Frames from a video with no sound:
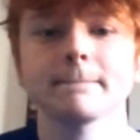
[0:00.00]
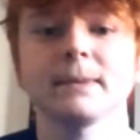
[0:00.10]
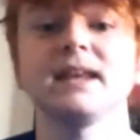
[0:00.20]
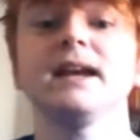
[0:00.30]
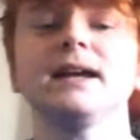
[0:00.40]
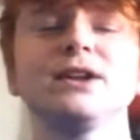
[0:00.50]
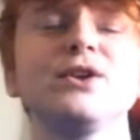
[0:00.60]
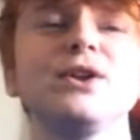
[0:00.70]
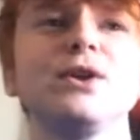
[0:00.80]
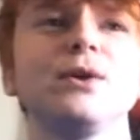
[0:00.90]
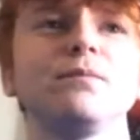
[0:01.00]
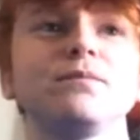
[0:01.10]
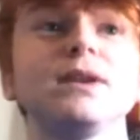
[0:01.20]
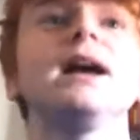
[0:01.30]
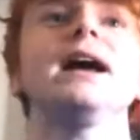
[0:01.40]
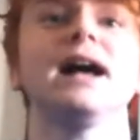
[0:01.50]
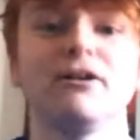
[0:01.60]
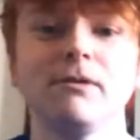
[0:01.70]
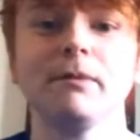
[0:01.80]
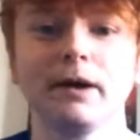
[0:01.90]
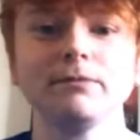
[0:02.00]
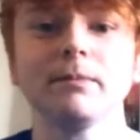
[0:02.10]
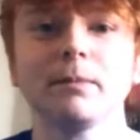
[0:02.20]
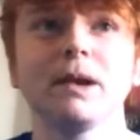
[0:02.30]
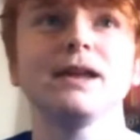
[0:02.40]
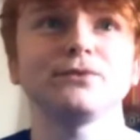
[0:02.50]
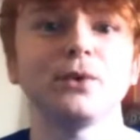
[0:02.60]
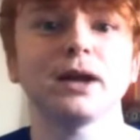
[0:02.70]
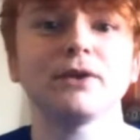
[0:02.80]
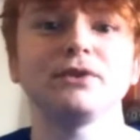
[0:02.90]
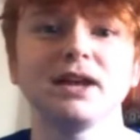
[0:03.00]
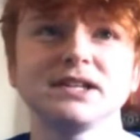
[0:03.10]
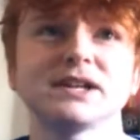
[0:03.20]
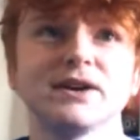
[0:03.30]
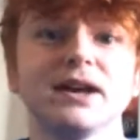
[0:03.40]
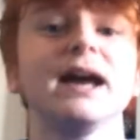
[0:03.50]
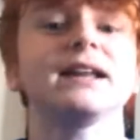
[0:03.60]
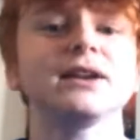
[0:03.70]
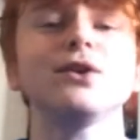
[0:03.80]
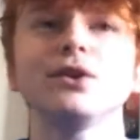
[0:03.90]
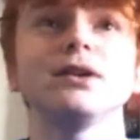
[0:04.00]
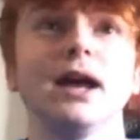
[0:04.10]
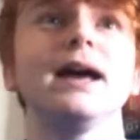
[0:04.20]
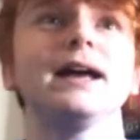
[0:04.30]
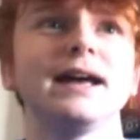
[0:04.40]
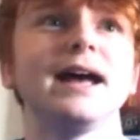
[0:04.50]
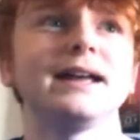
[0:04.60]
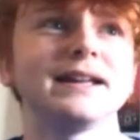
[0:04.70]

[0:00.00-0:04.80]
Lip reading: Yeah, no. Yeah, I remember playing Fortnite a few days ago. Yeah, I didn't know, yeah.